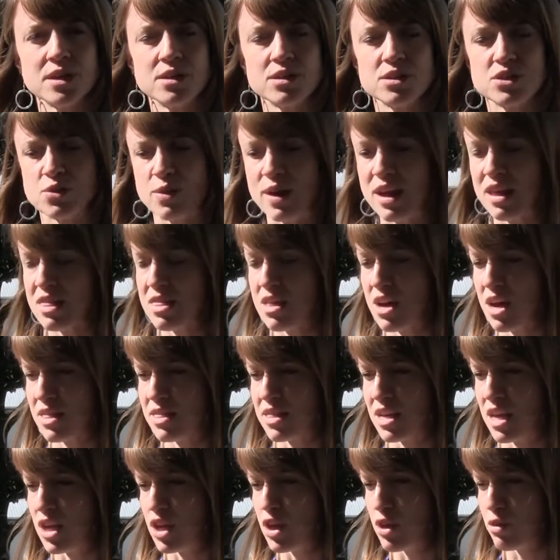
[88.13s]
So I thought
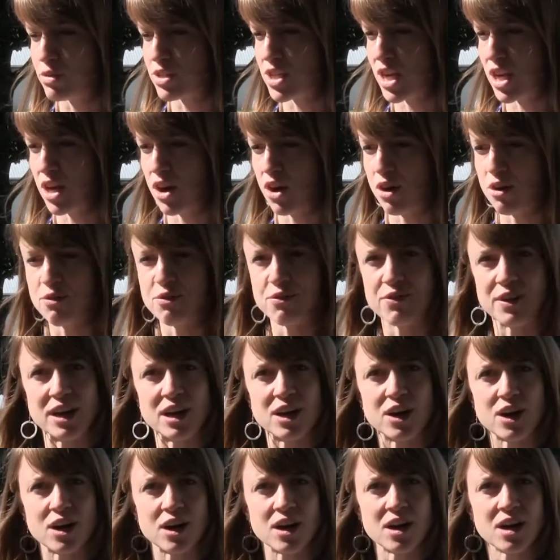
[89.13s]
that using her
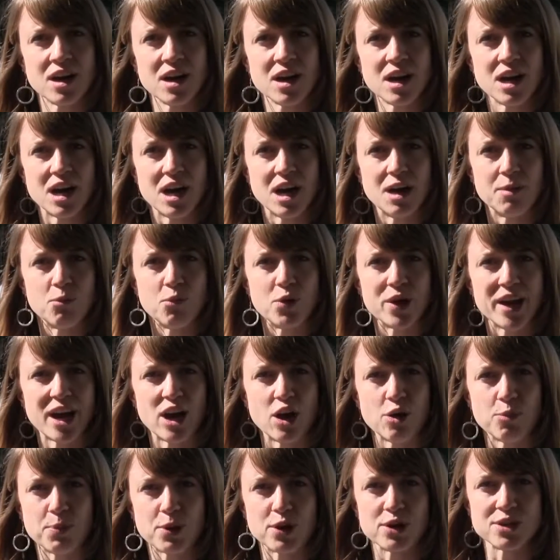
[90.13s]
finger would
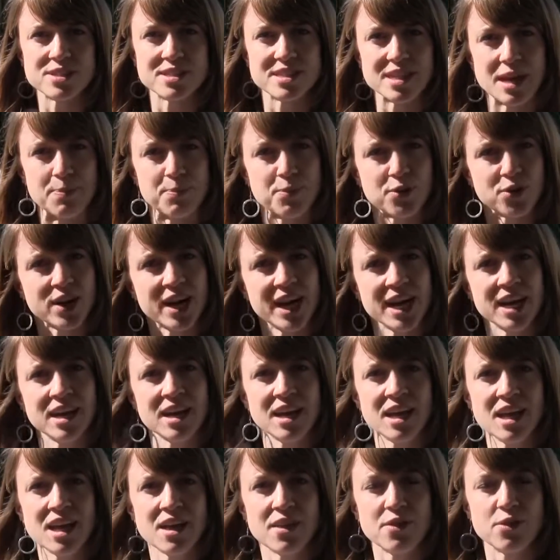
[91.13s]
help her separate
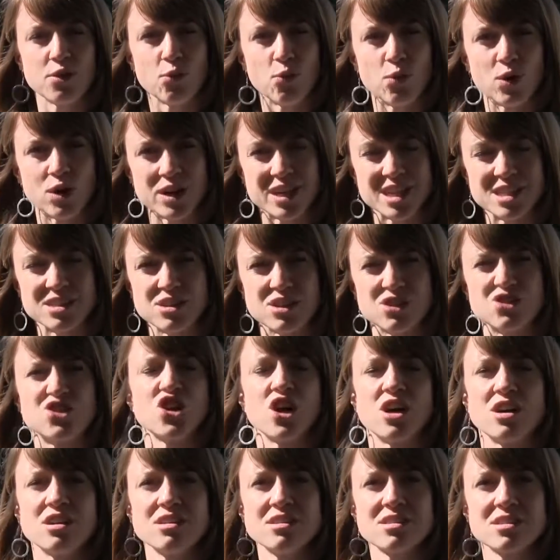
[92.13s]
the word into
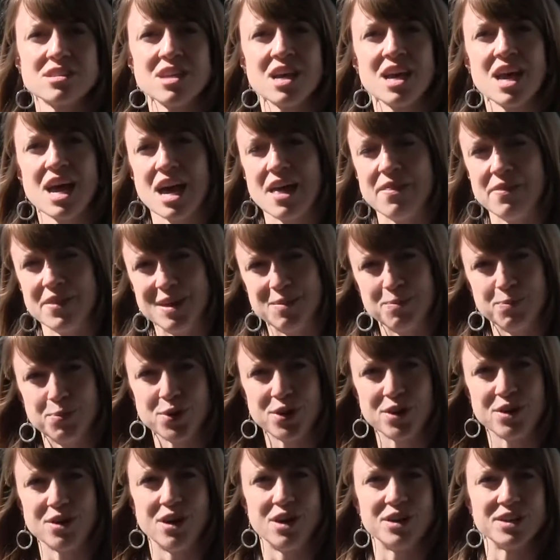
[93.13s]
chunks and then
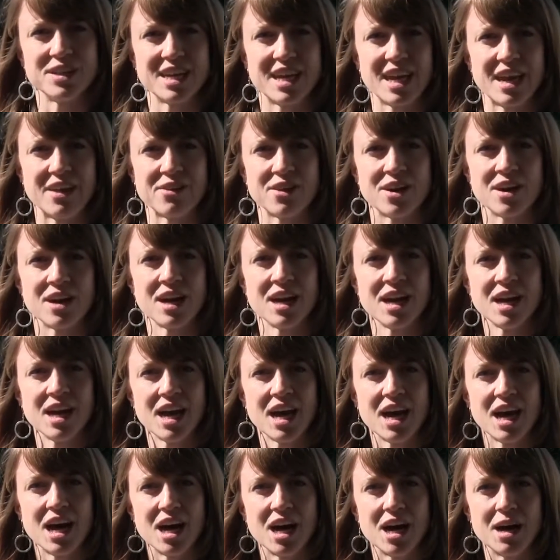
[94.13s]
put it all together.
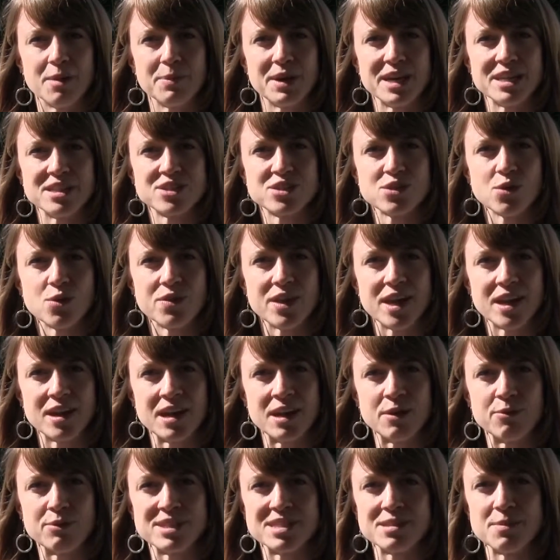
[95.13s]
And so then
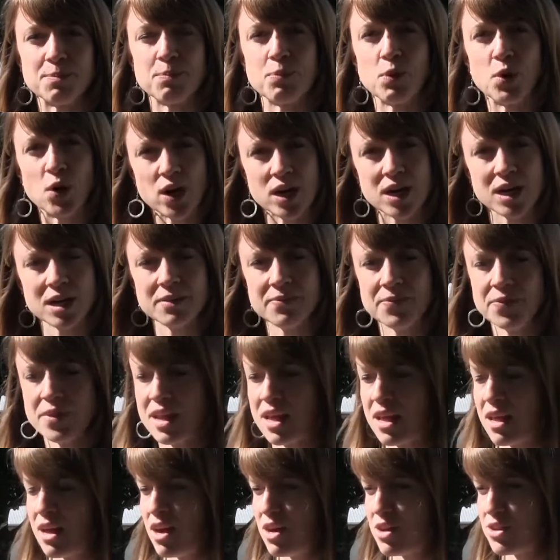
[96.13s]
it was important
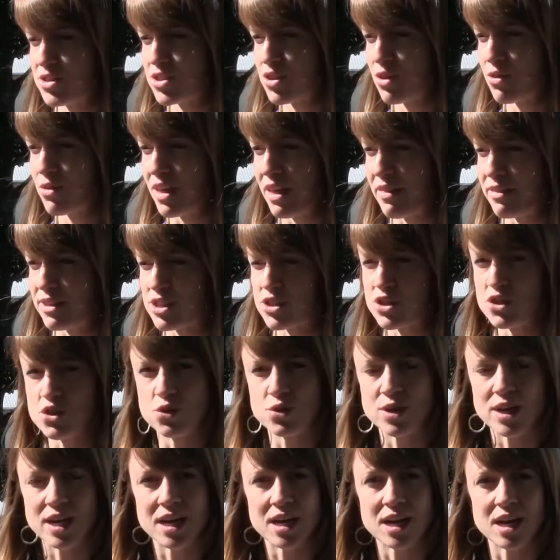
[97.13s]
also that the
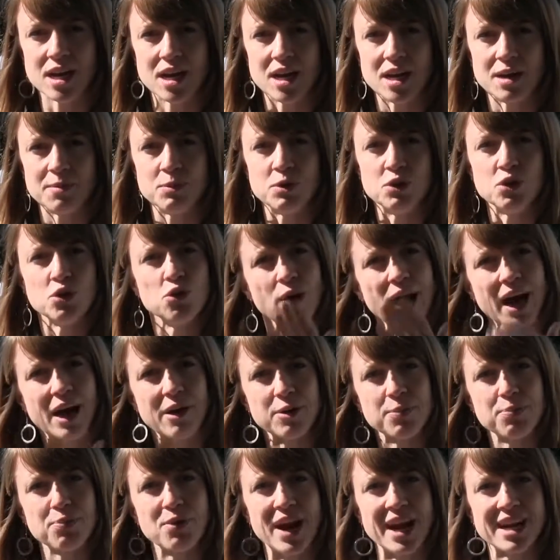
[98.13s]
student knew how
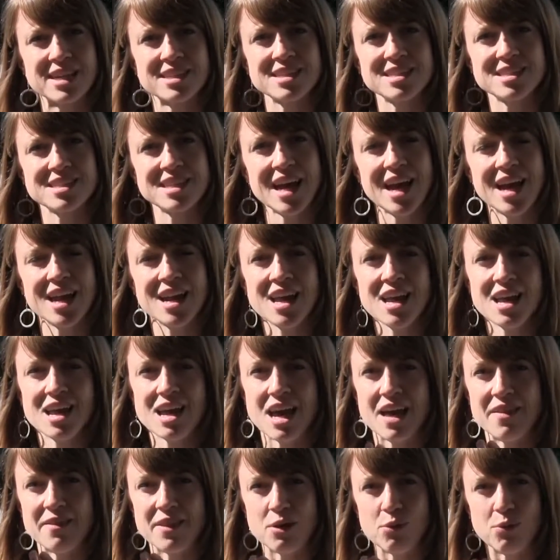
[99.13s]
to practice that,
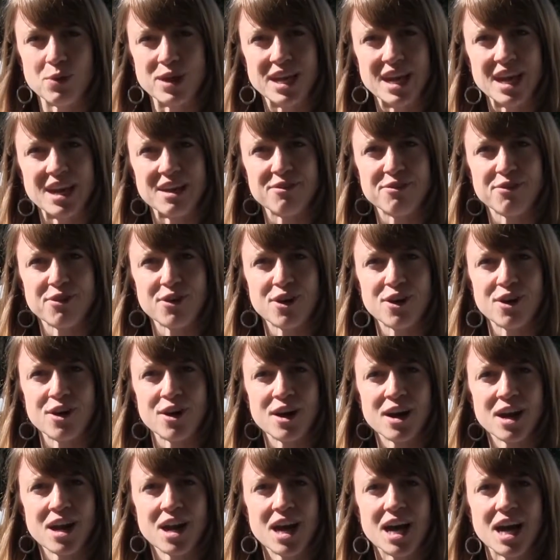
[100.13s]
and that we gave
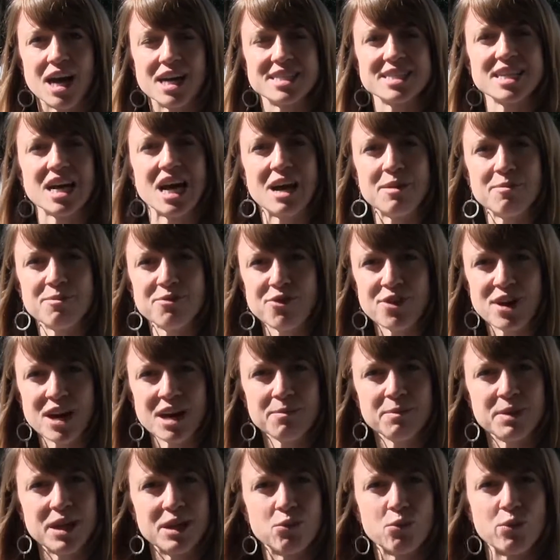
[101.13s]
her a time
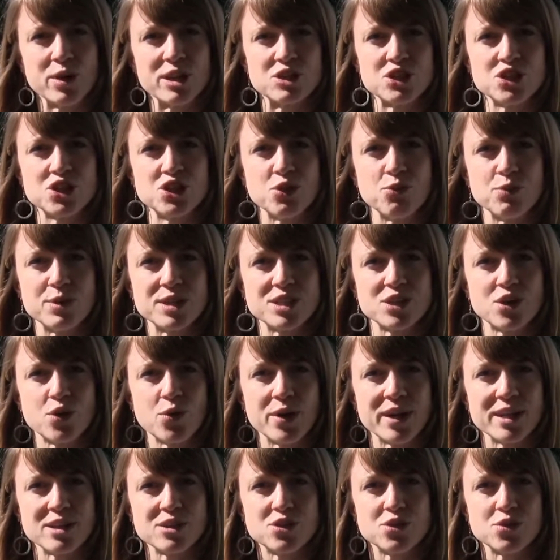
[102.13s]
frame in which she was
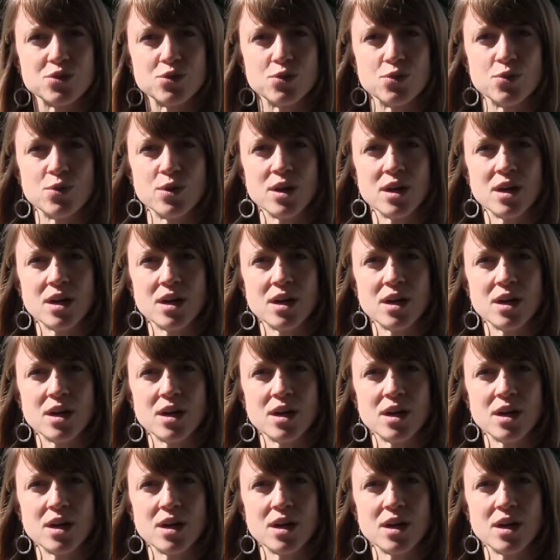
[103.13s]
going to